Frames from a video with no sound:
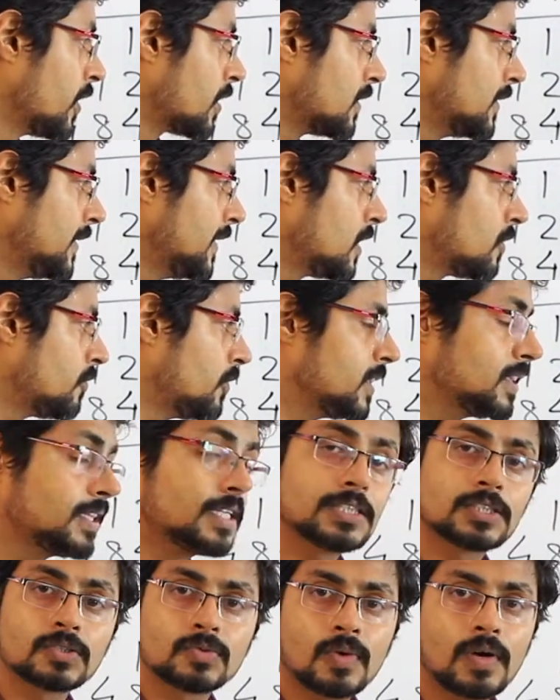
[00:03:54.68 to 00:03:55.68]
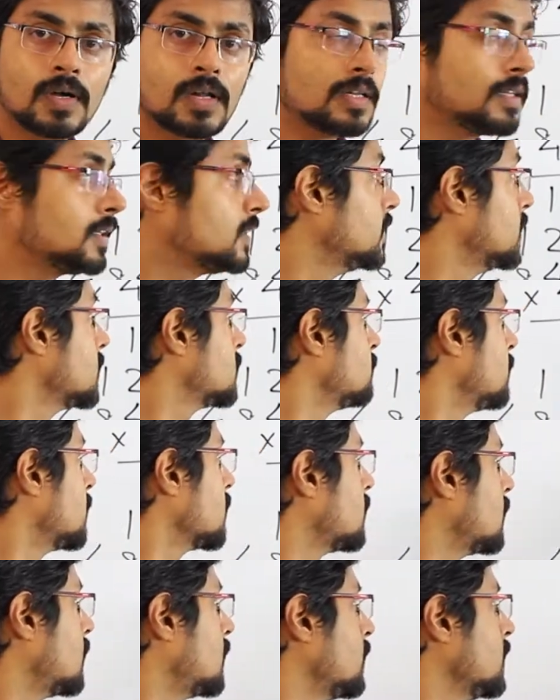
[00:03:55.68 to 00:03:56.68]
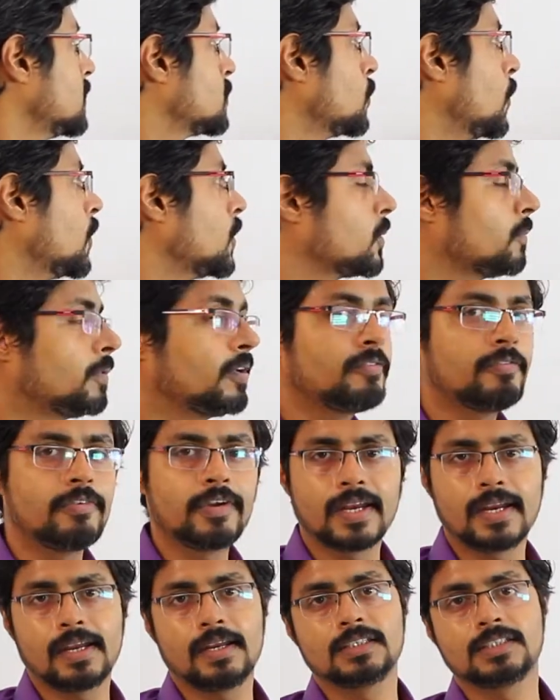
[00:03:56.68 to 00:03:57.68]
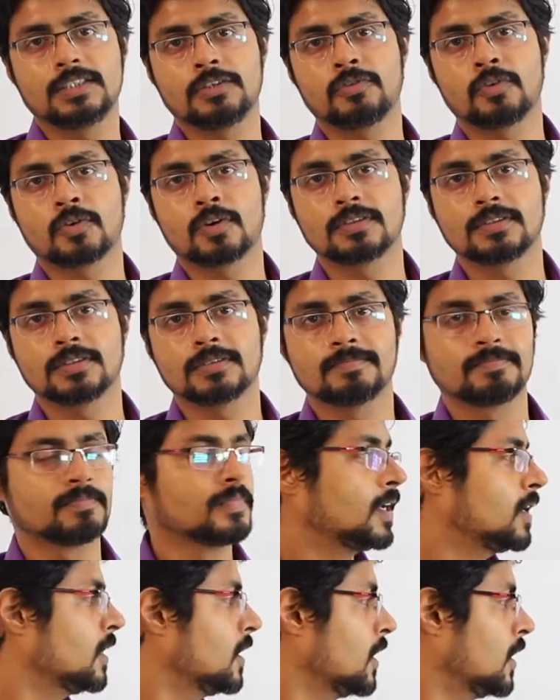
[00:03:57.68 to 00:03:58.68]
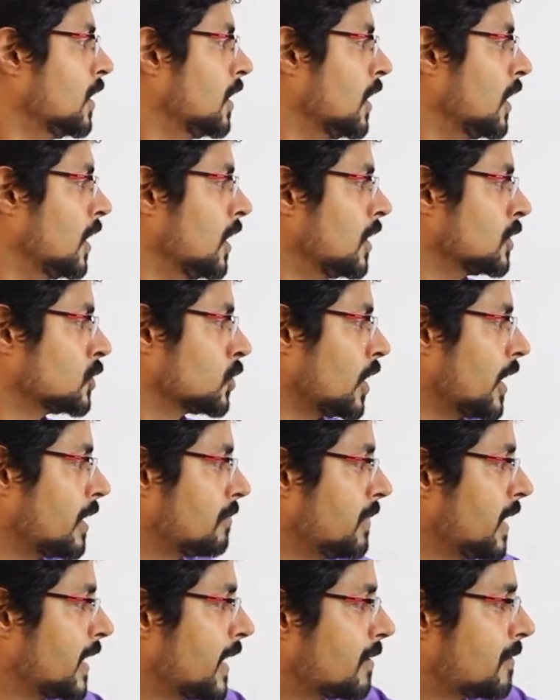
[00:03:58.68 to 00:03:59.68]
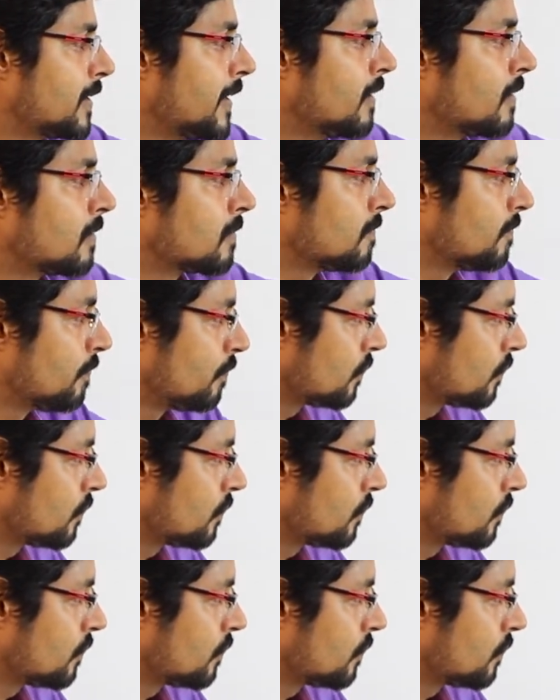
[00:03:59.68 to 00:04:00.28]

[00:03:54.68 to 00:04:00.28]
are clear with this one, this method is going to be very easy for us. So let me get here.